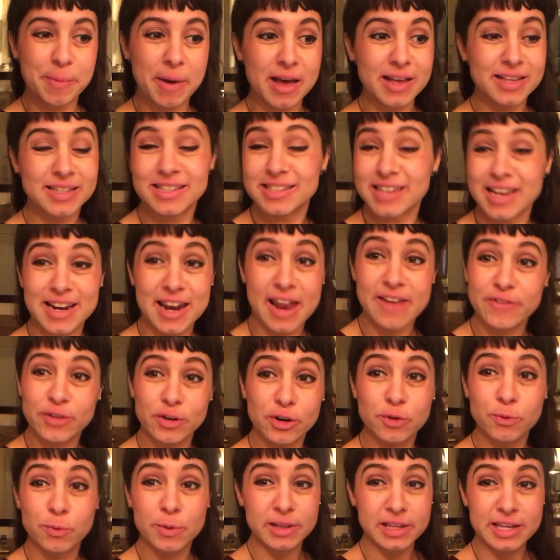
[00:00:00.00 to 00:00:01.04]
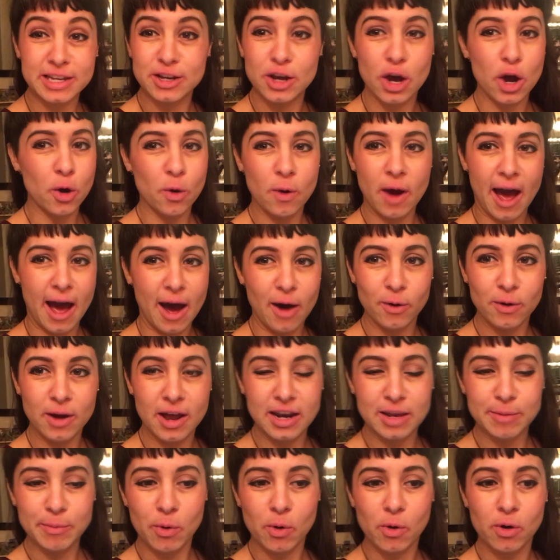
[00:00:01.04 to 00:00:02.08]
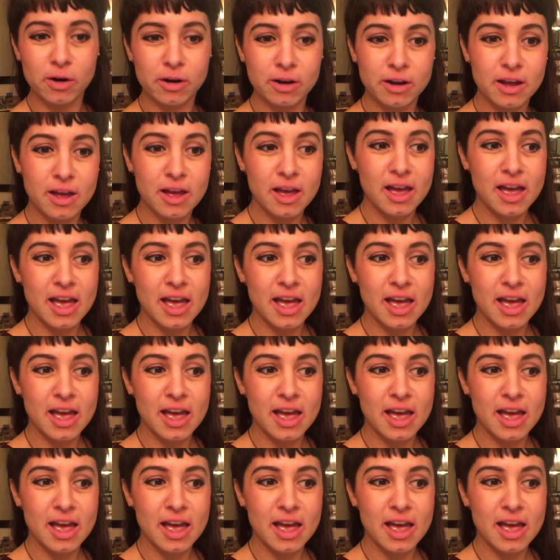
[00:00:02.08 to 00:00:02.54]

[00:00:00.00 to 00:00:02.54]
but since I never really go out anymore,